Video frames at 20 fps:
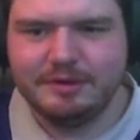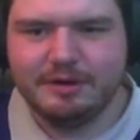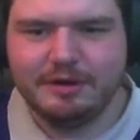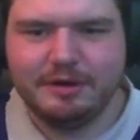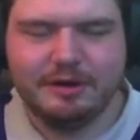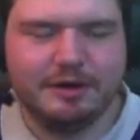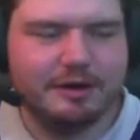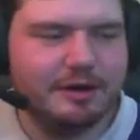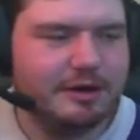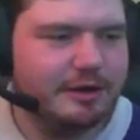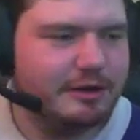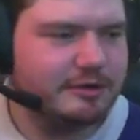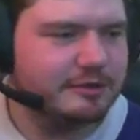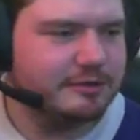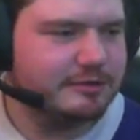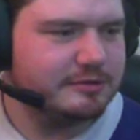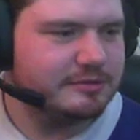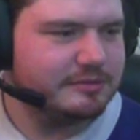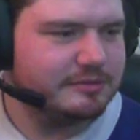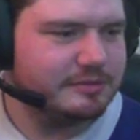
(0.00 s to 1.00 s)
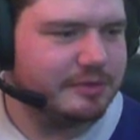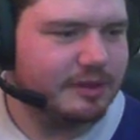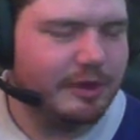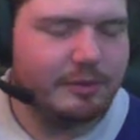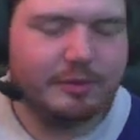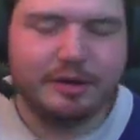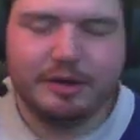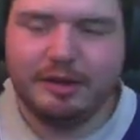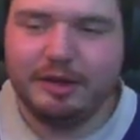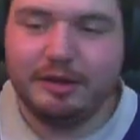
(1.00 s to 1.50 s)

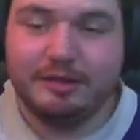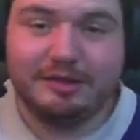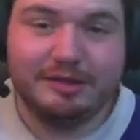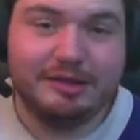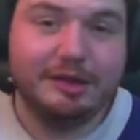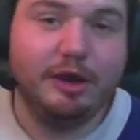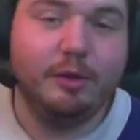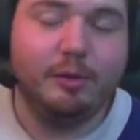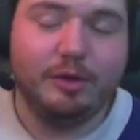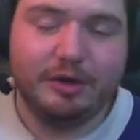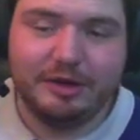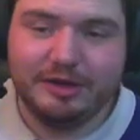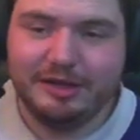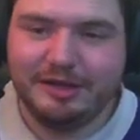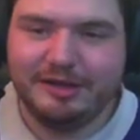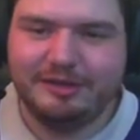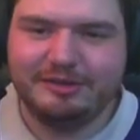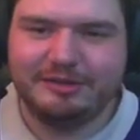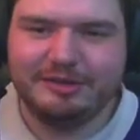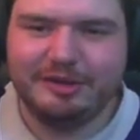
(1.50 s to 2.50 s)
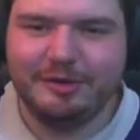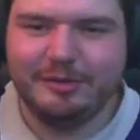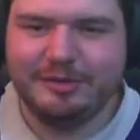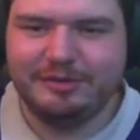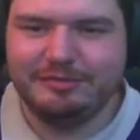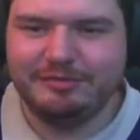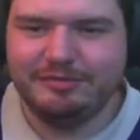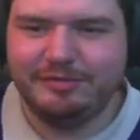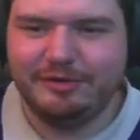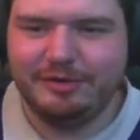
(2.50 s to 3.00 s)
Lower. It's lower
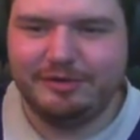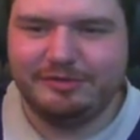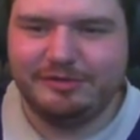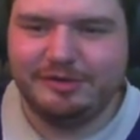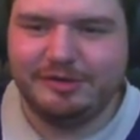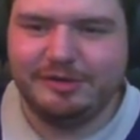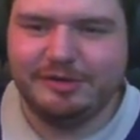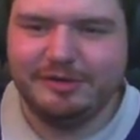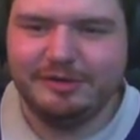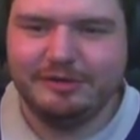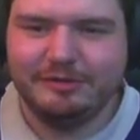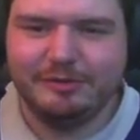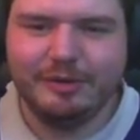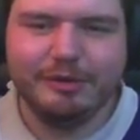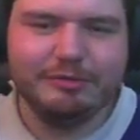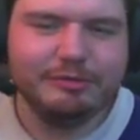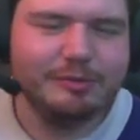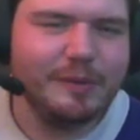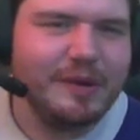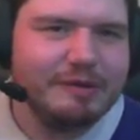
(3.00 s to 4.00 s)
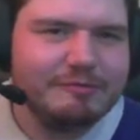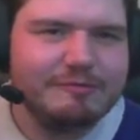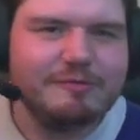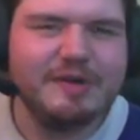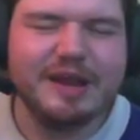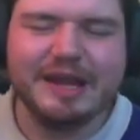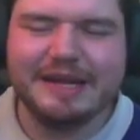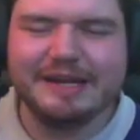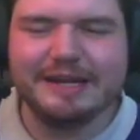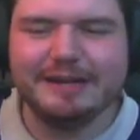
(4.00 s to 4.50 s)
than 30. Do I
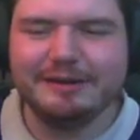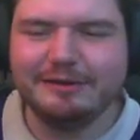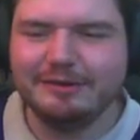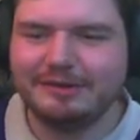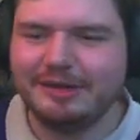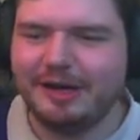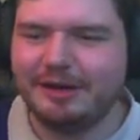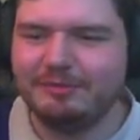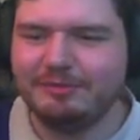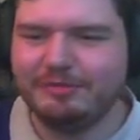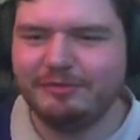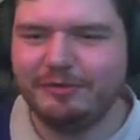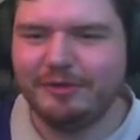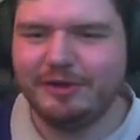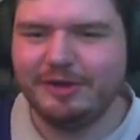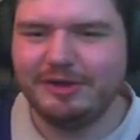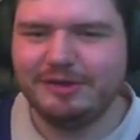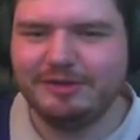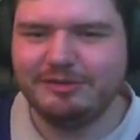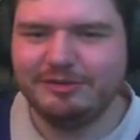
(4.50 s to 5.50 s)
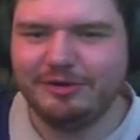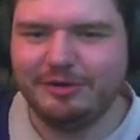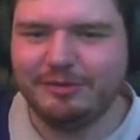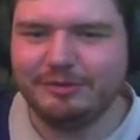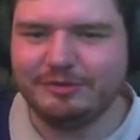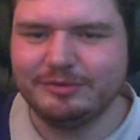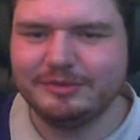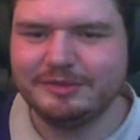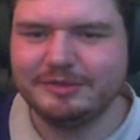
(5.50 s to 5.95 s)
really look like I'm 30 years old?